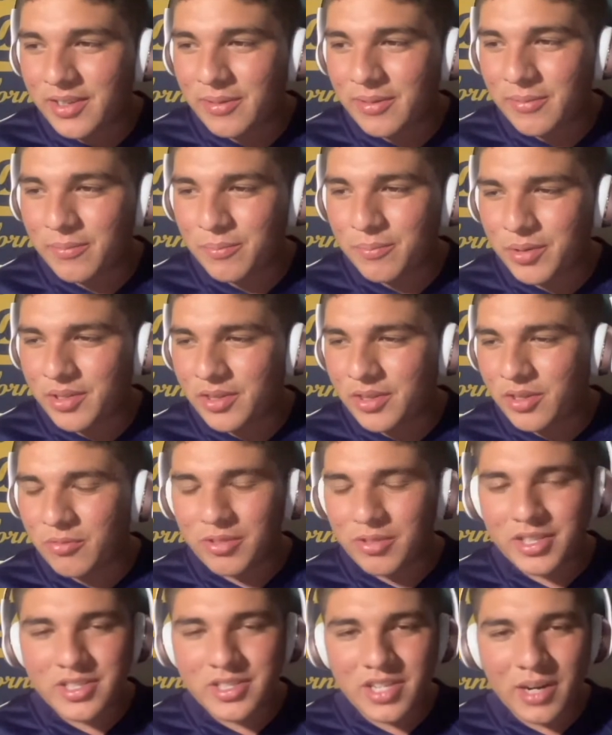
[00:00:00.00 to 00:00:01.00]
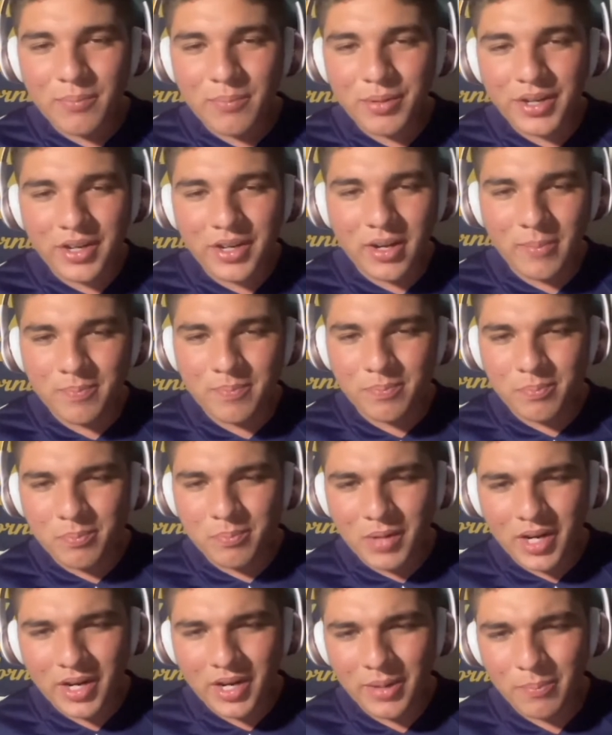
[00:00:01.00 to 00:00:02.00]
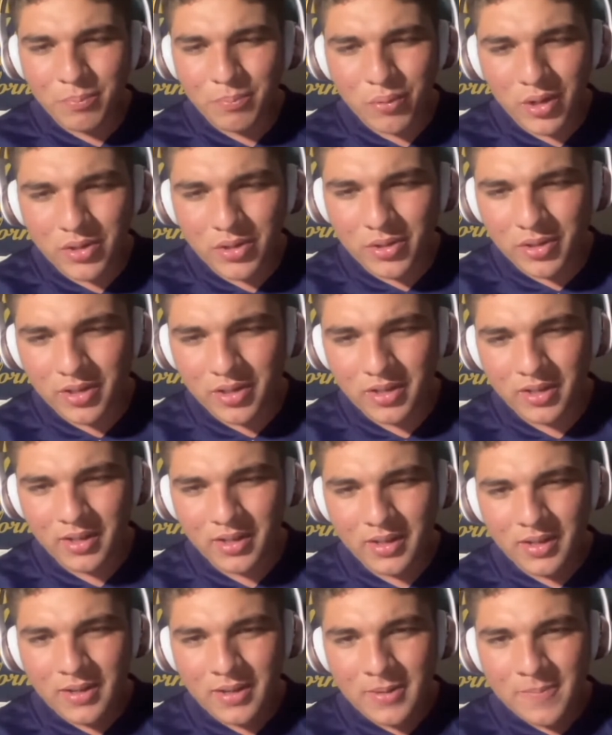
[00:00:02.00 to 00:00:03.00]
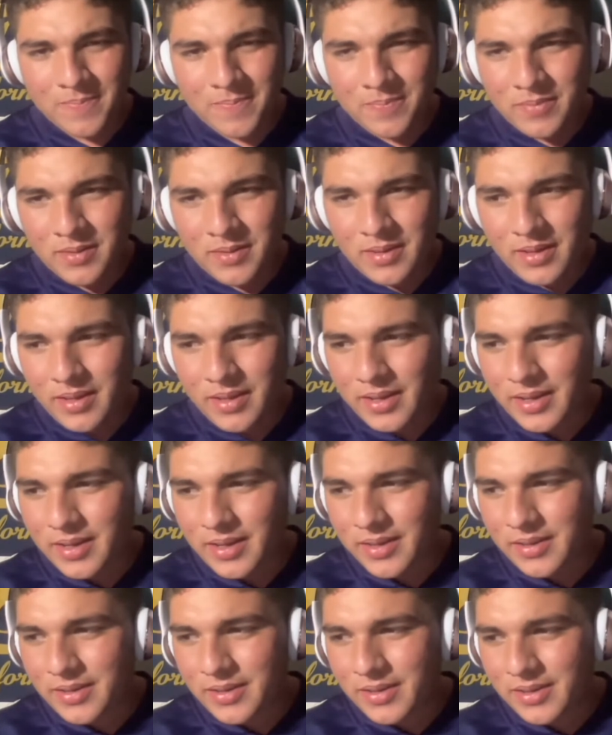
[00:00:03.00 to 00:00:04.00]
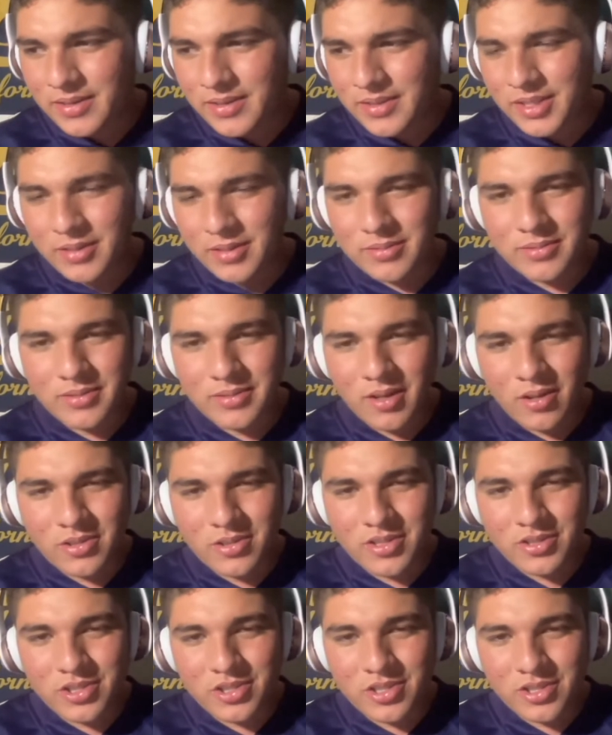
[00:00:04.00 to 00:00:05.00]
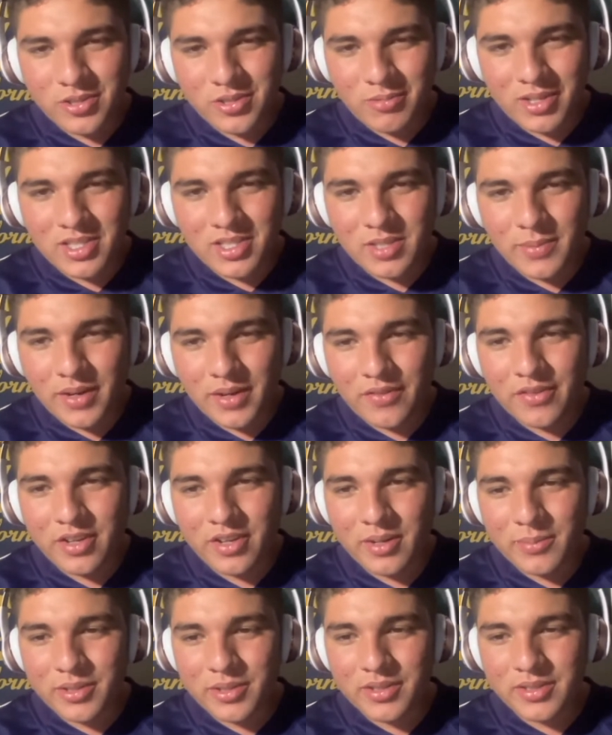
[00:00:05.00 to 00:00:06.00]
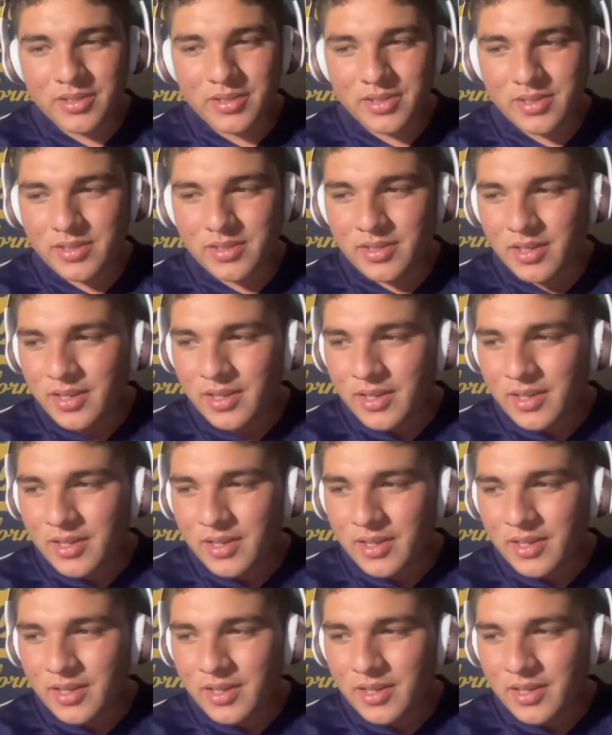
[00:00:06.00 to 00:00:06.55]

But the reason I bring up my brother, and also just the rest of my family is